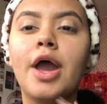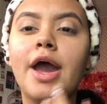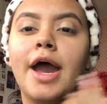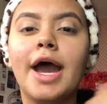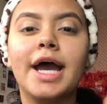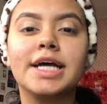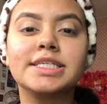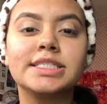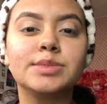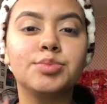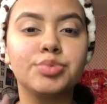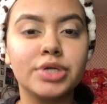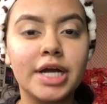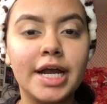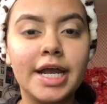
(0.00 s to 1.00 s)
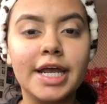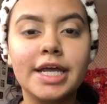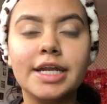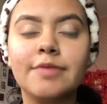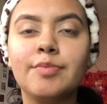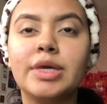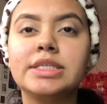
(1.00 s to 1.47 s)
as bright
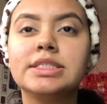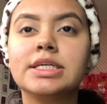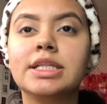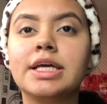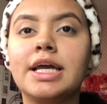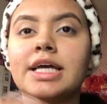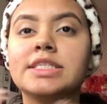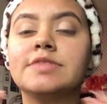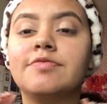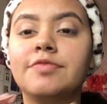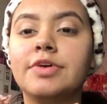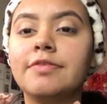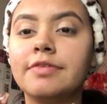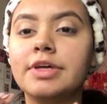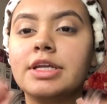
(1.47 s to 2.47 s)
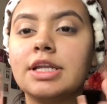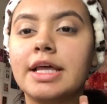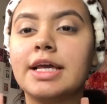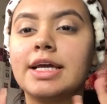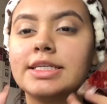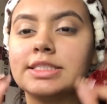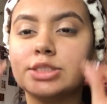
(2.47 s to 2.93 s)
and basically as vivid,
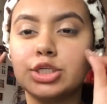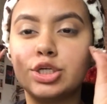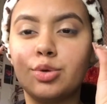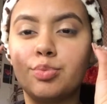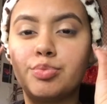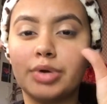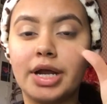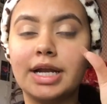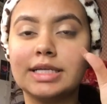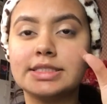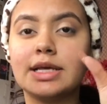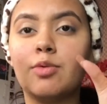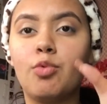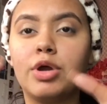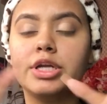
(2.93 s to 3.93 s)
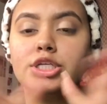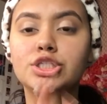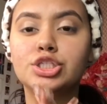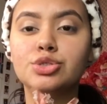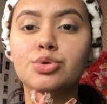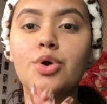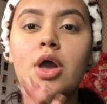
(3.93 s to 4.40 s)
like as, you know, bright as I want it
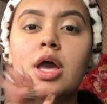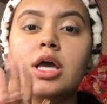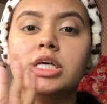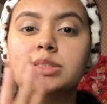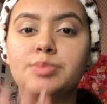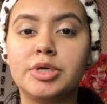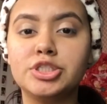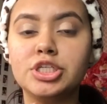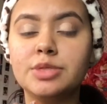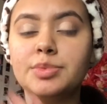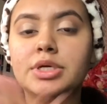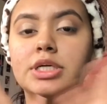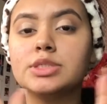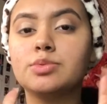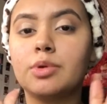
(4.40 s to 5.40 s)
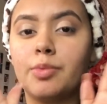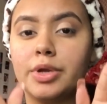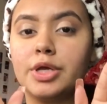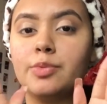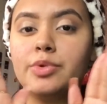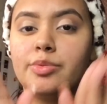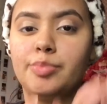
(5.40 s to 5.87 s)
to, especially because we're
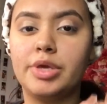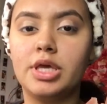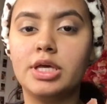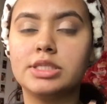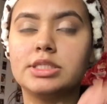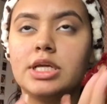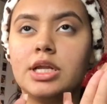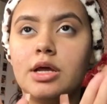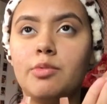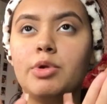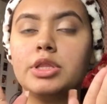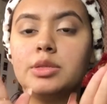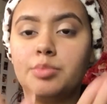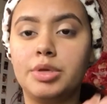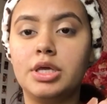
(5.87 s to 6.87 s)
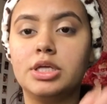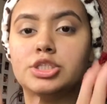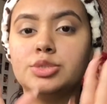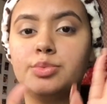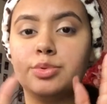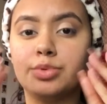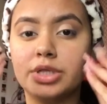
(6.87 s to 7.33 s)
working with pinks and I want the pink
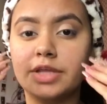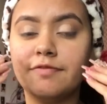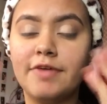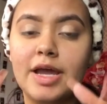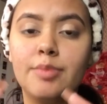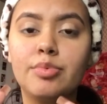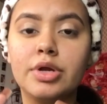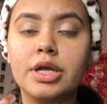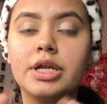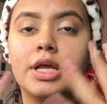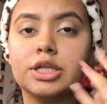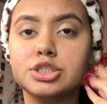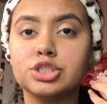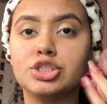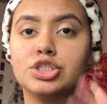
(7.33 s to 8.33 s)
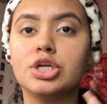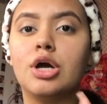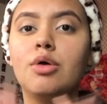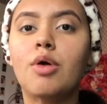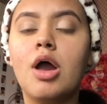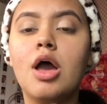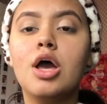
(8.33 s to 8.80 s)
to be really vibrant and to
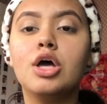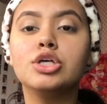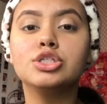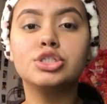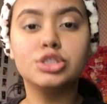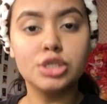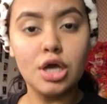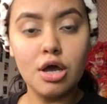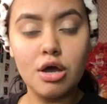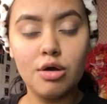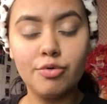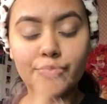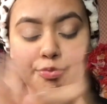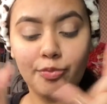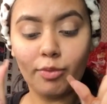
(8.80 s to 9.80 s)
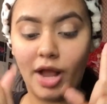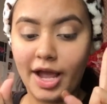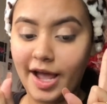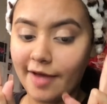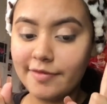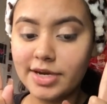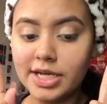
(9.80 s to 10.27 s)
show. So I
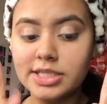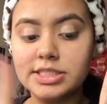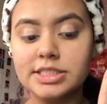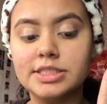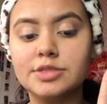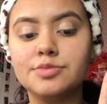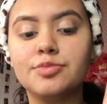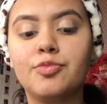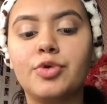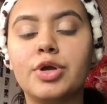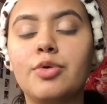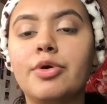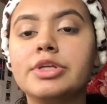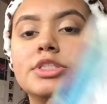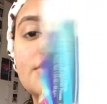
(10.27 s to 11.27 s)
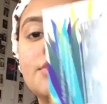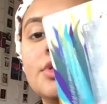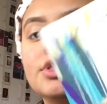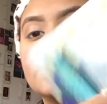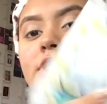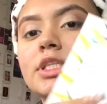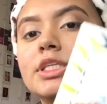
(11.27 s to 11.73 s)
have an idea. We're going to be
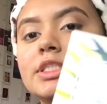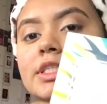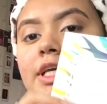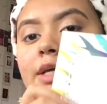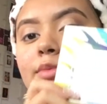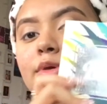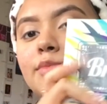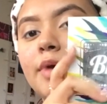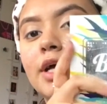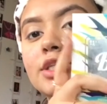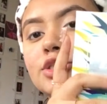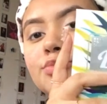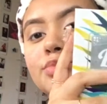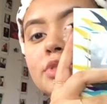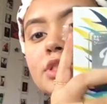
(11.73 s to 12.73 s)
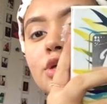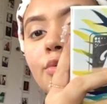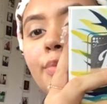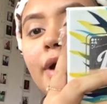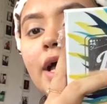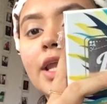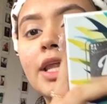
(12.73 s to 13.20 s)
using the Take Me Back to Brazil
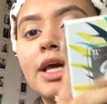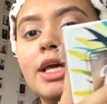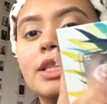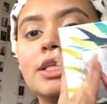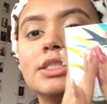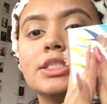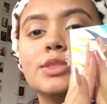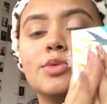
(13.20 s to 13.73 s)
palette. This is one